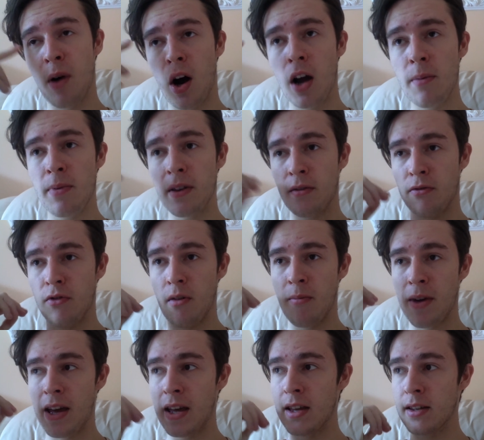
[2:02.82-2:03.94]
piping from
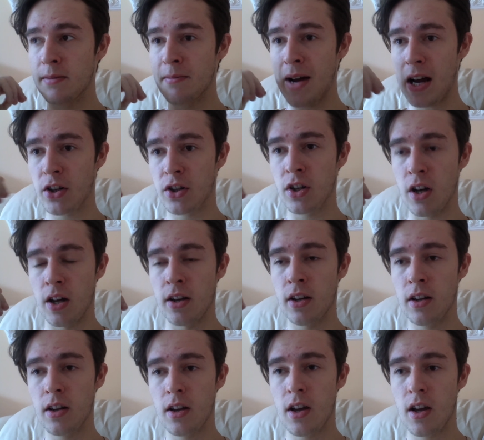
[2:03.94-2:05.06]
his mash tun
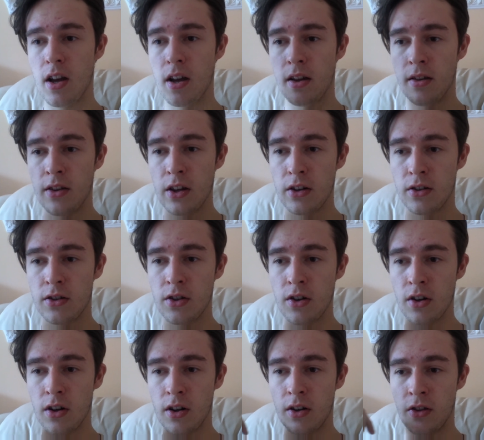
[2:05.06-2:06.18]
that
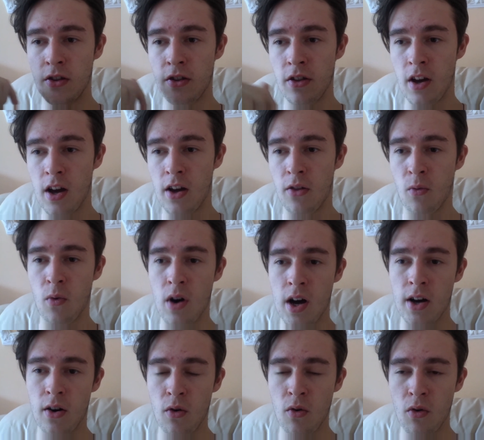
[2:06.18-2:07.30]
took the
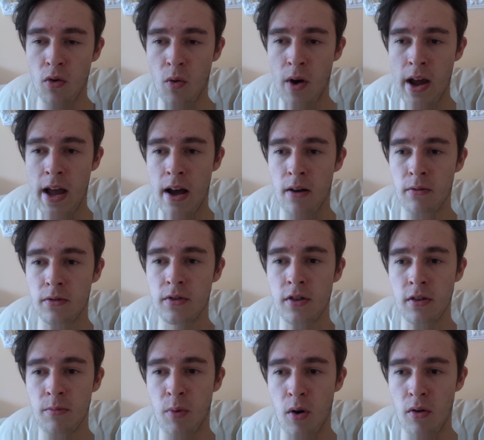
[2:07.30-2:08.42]
wort all the way out to
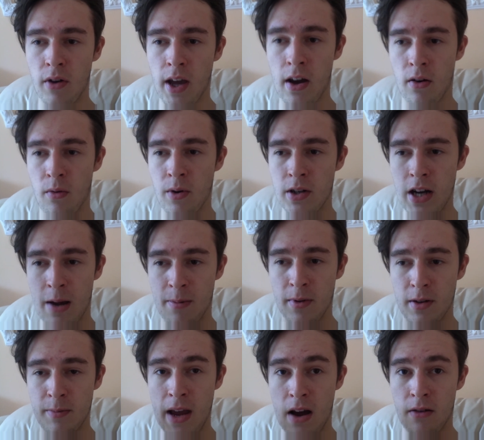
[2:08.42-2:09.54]
the boil kettle, which happened
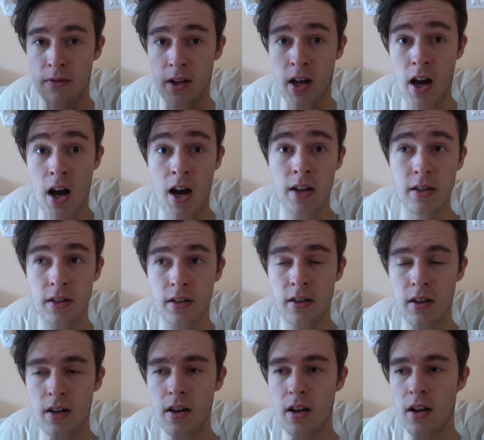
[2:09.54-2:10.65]
to be out in the garden.
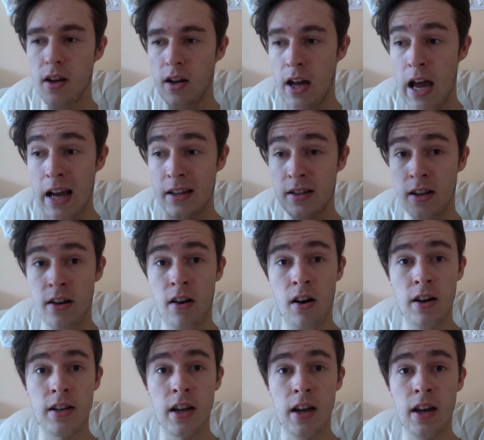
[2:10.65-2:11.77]
Excellent
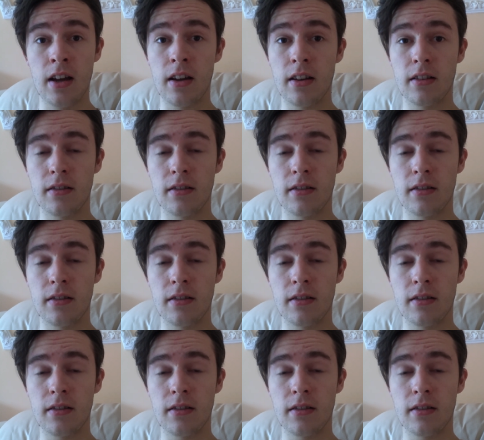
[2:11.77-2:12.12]
idea.